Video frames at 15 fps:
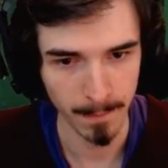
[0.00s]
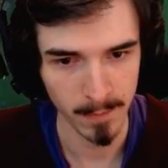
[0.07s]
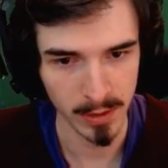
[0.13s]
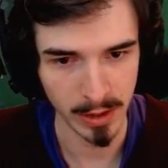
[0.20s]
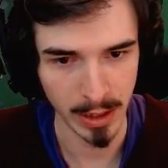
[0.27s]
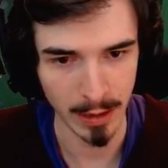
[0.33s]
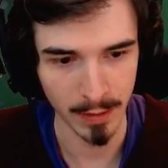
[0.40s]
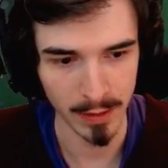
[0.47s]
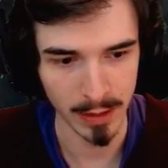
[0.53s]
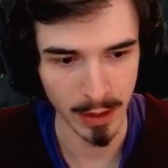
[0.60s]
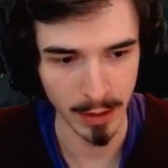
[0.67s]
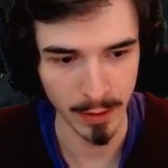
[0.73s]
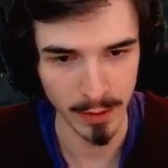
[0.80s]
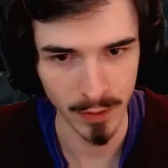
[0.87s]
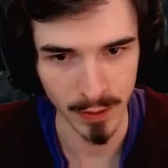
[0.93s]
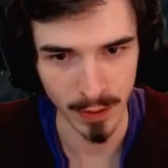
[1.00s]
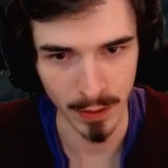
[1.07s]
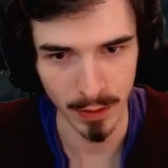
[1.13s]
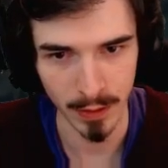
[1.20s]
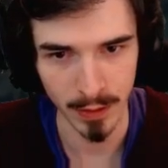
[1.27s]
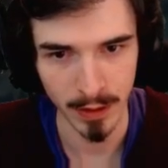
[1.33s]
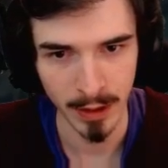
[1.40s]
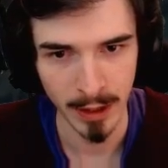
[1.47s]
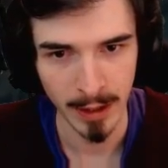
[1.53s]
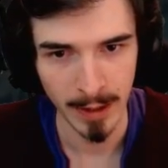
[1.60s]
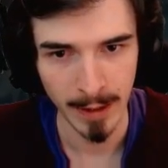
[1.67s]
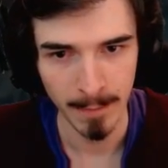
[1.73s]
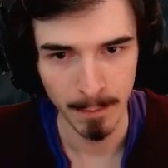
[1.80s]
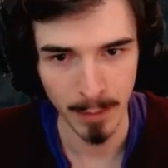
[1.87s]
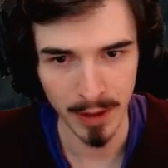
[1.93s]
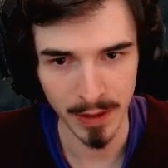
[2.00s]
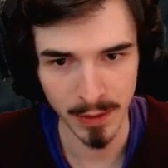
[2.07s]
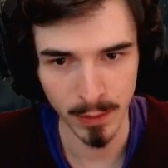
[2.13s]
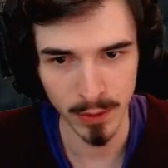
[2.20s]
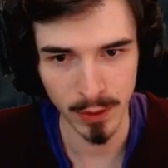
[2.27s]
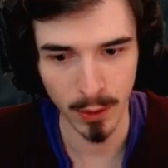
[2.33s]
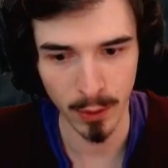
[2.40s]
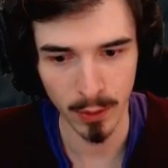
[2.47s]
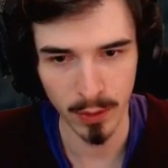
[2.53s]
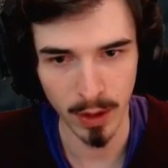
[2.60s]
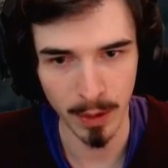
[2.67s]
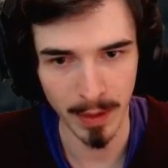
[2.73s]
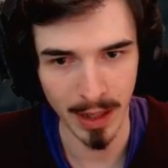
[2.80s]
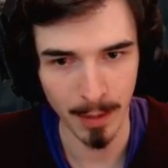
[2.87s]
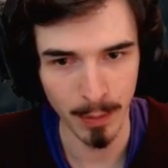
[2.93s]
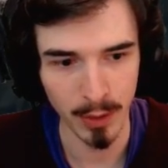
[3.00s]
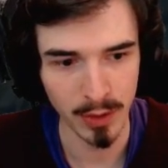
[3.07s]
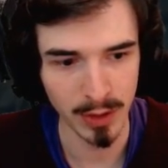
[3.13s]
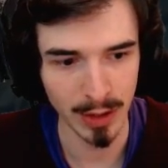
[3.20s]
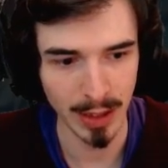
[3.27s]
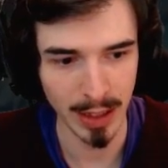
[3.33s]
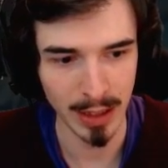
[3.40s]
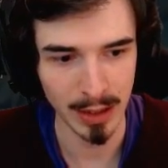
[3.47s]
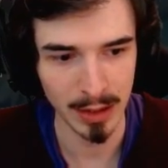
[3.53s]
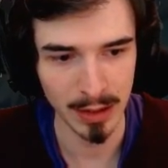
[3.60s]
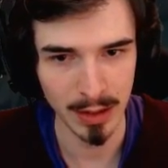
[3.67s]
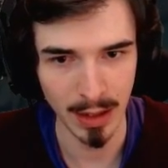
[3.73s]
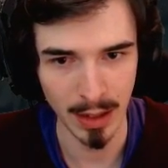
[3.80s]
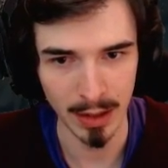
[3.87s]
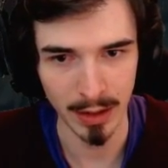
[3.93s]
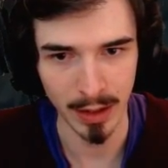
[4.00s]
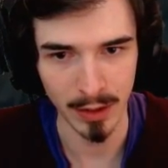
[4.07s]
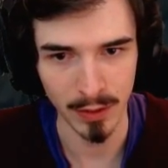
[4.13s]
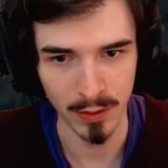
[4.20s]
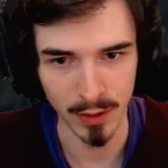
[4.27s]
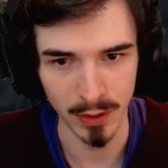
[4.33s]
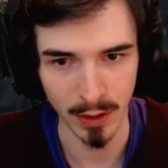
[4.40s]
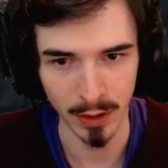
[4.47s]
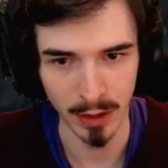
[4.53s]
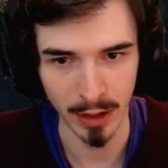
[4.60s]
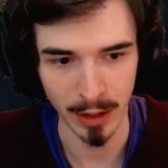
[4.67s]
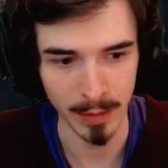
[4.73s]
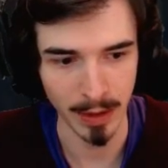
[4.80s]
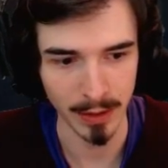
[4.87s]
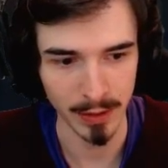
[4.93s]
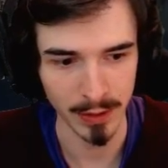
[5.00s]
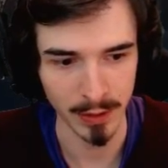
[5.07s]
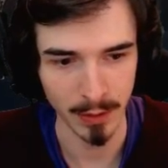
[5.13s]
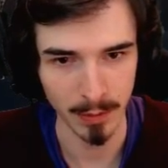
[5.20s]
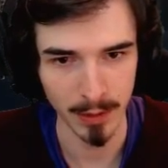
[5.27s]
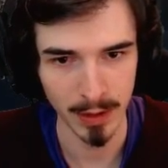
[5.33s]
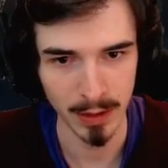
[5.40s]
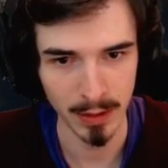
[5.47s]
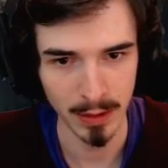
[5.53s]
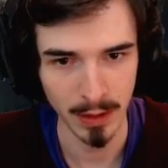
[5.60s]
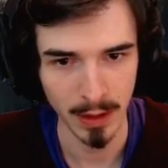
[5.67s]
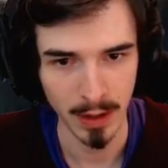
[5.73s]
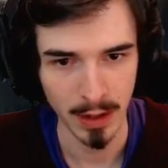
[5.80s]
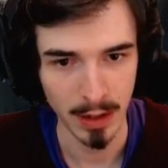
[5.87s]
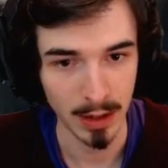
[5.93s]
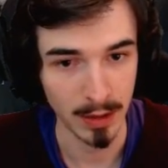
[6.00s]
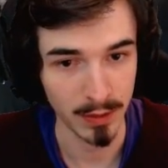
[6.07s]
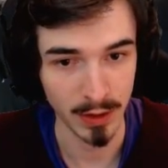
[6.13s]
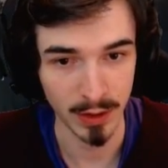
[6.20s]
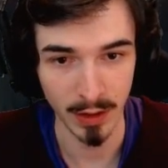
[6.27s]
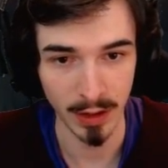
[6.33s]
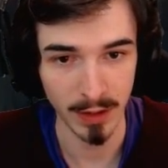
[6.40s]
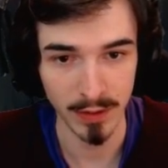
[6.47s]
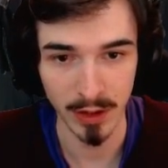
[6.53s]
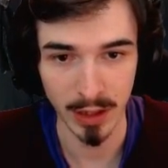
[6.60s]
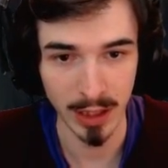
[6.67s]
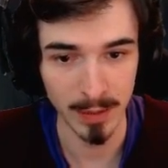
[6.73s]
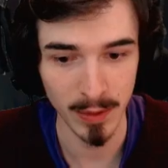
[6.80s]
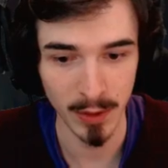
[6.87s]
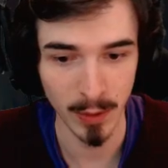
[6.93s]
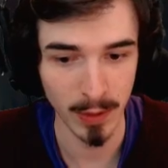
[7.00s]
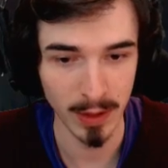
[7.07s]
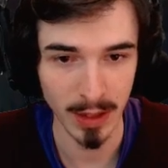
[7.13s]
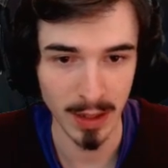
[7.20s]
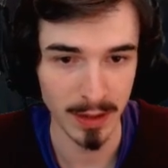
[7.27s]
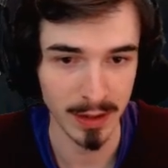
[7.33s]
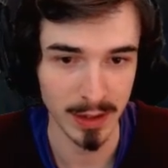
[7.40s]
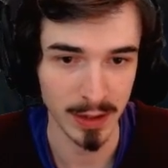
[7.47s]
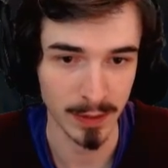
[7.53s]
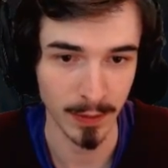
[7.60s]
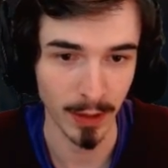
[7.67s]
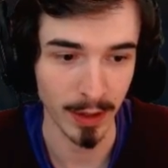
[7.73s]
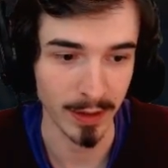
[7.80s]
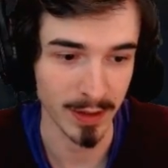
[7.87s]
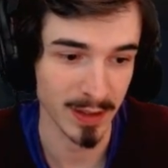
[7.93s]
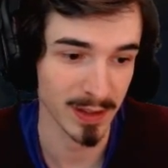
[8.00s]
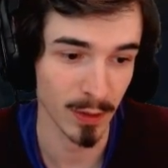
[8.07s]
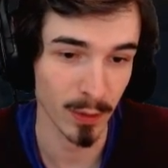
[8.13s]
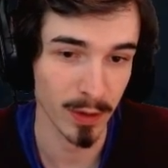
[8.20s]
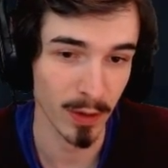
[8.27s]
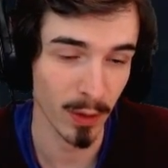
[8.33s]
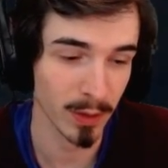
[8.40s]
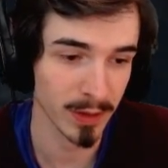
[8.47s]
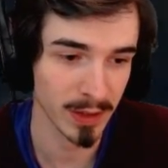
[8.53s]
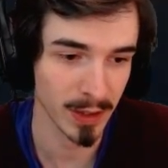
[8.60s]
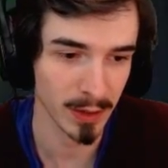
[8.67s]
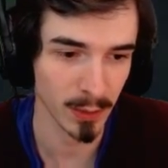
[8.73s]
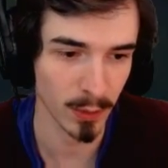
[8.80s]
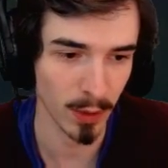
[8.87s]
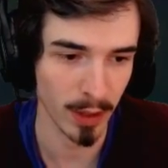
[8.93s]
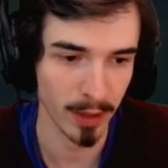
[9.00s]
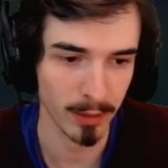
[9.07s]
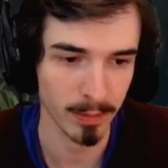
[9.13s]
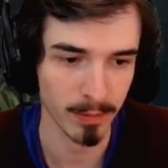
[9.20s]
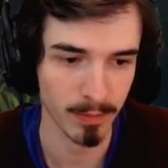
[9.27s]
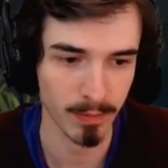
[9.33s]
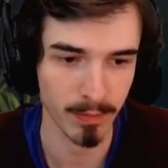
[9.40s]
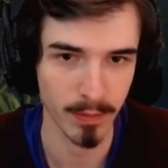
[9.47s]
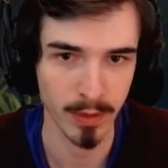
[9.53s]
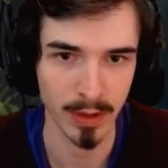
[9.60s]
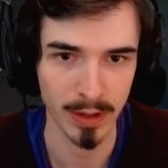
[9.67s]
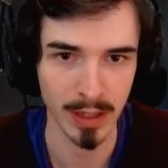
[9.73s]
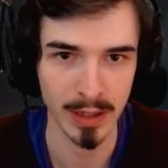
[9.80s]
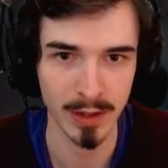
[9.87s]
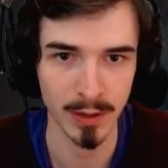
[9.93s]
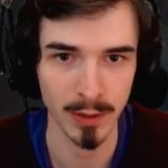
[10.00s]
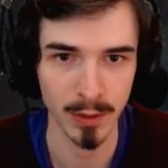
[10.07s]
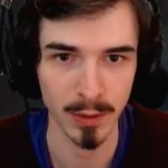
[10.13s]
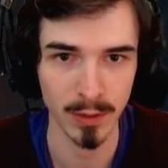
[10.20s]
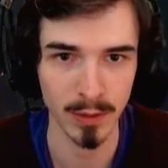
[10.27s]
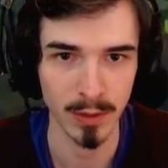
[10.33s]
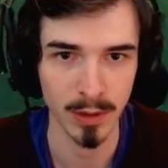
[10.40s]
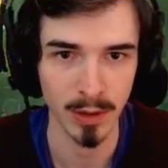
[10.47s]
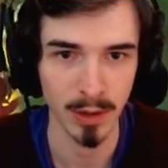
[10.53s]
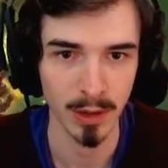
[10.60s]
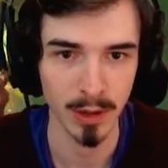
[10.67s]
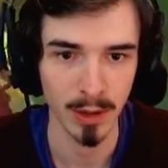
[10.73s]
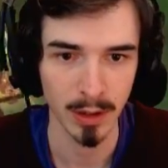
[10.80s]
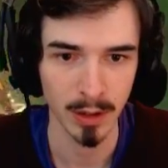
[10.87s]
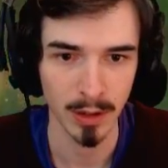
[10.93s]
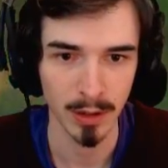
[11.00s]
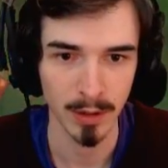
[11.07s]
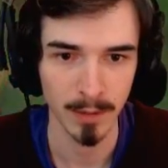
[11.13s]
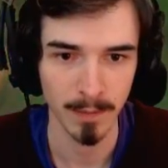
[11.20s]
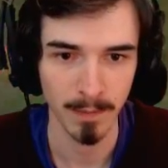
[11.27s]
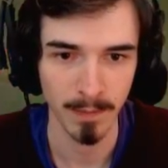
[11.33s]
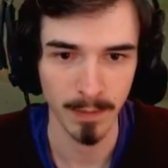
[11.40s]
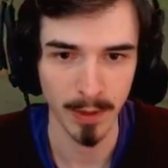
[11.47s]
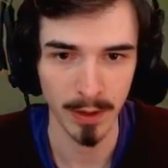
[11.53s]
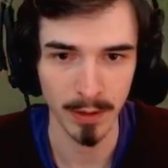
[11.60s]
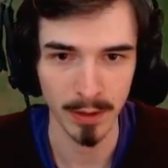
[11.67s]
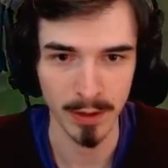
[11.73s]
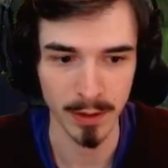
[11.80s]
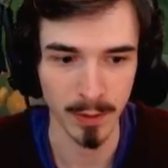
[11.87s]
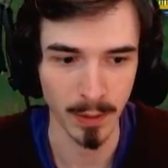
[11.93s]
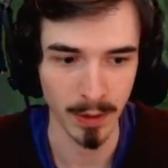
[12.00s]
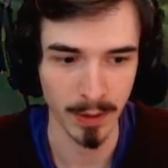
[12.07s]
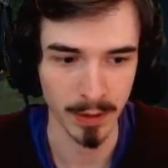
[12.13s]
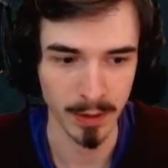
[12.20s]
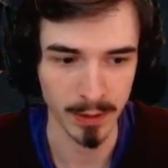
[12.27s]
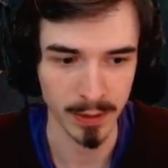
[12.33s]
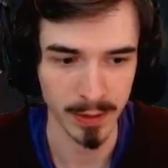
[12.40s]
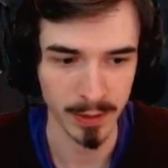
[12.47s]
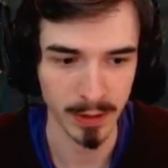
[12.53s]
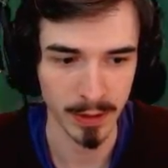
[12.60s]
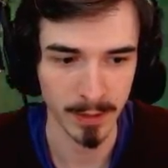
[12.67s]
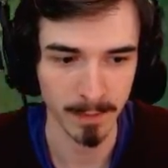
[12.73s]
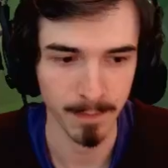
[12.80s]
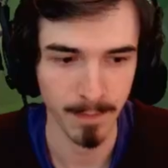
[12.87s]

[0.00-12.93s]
Scary, scary Tristana. But this was cool. I mean, I pushed a lane in and then Tristana came down to stop me. If she keeps doing that, this is fine. This is honestly, that's all I need to do. I don't need to do anything else than that.